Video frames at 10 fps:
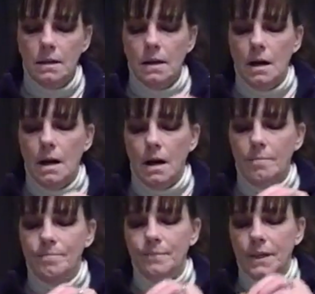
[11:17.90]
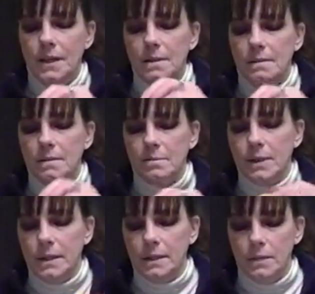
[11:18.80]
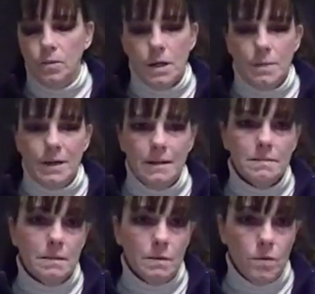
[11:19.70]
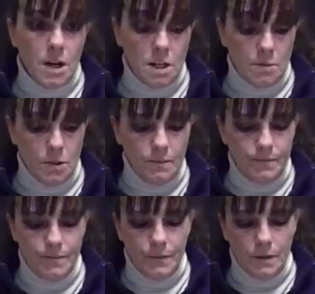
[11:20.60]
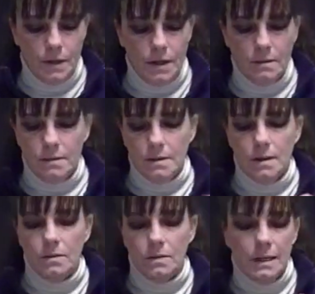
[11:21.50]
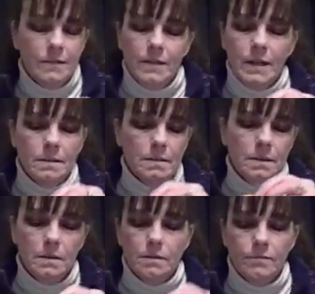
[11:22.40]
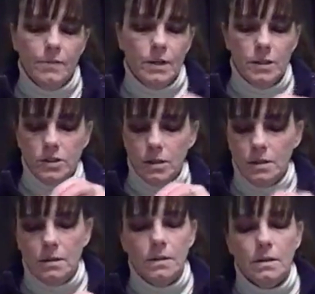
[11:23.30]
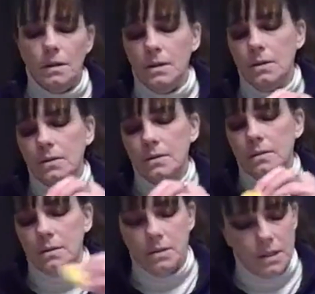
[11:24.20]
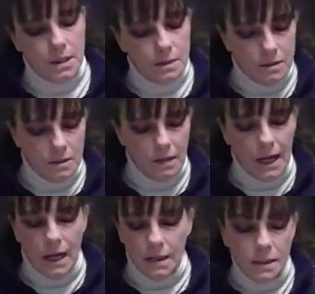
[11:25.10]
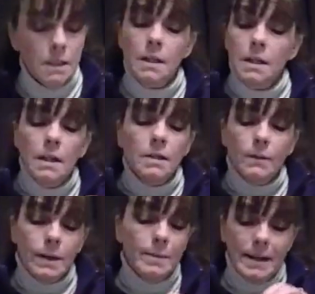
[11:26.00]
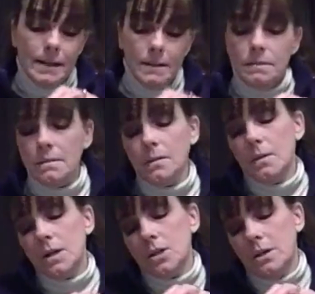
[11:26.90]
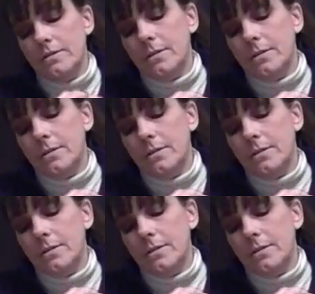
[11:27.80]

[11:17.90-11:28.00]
it is completely water-based and washable. Okay, so like if it gets on your furniture or your clothes or your kid or your cat, don't worry about it. It's going to wash off.